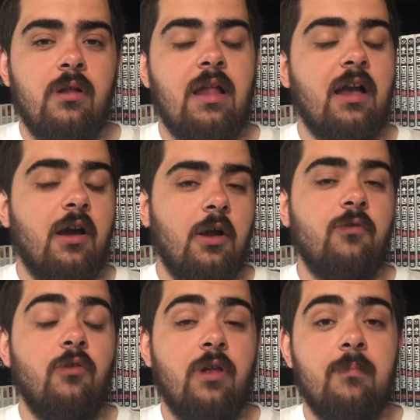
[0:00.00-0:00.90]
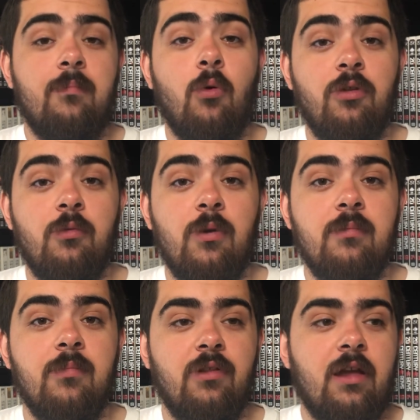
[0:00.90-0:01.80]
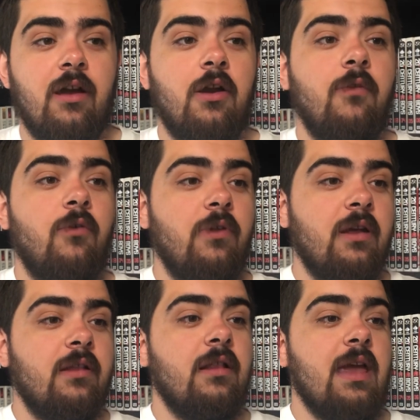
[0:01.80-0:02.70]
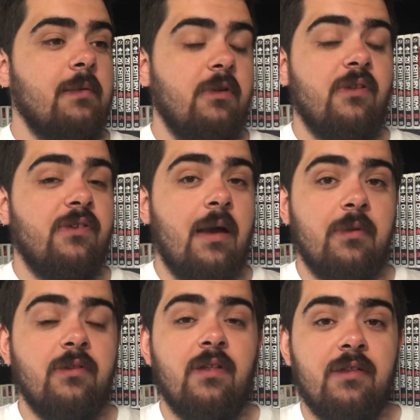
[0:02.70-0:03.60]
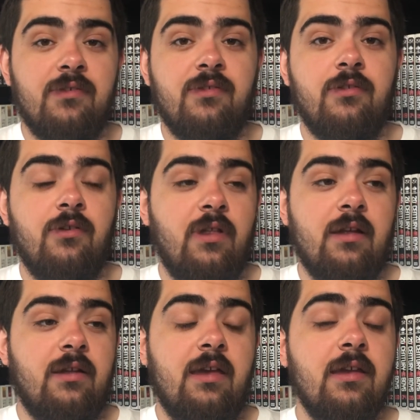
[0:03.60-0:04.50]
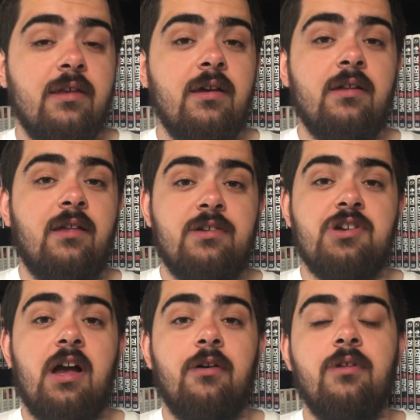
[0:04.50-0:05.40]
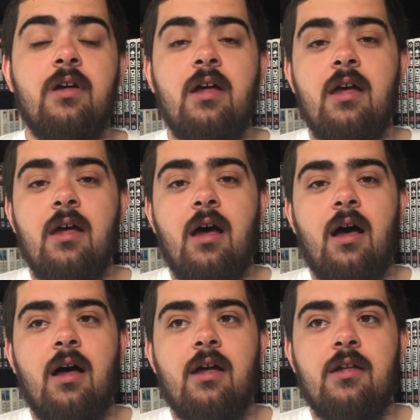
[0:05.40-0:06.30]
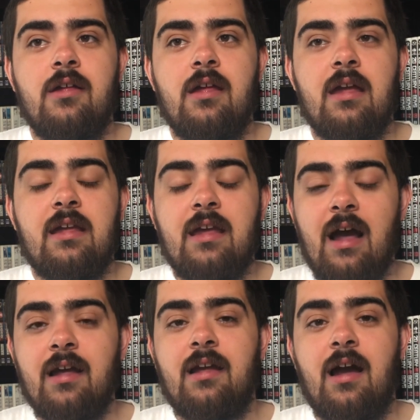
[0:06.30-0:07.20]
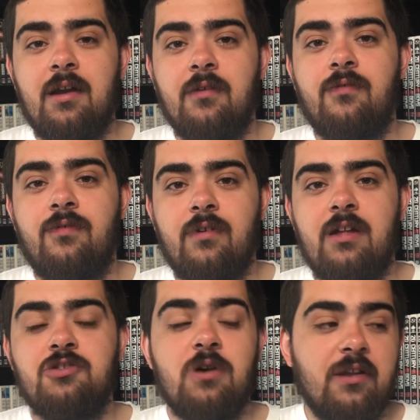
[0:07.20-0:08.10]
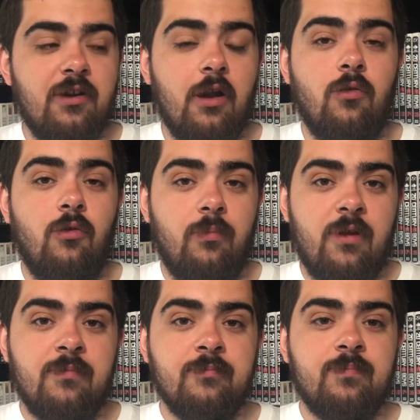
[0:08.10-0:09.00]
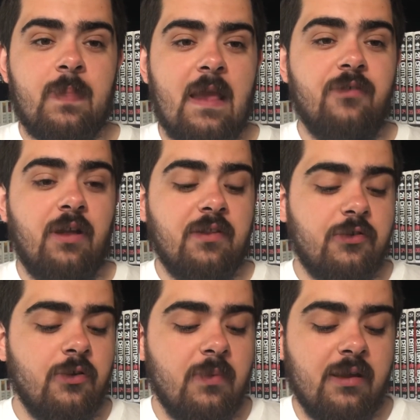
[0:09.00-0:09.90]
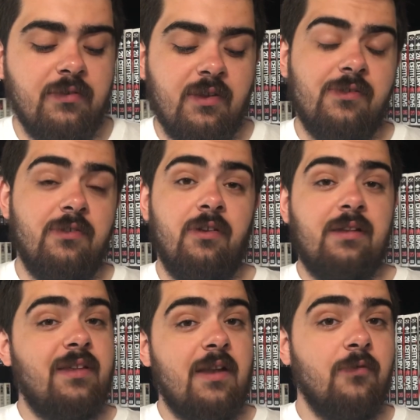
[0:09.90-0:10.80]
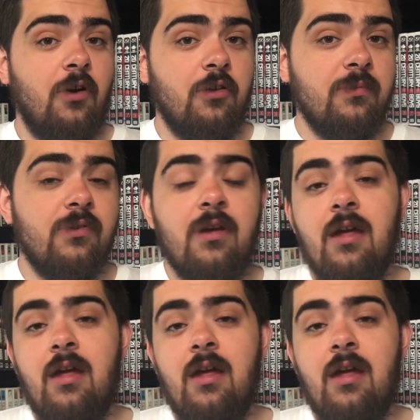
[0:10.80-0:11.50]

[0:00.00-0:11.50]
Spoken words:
not god-awful, like, poorly written, but, like, god-awful, like, I can't believe that's happening to that kid, to that child, it dragged on a little bit. I feel like this could have been condensed into, like, 10 volumes,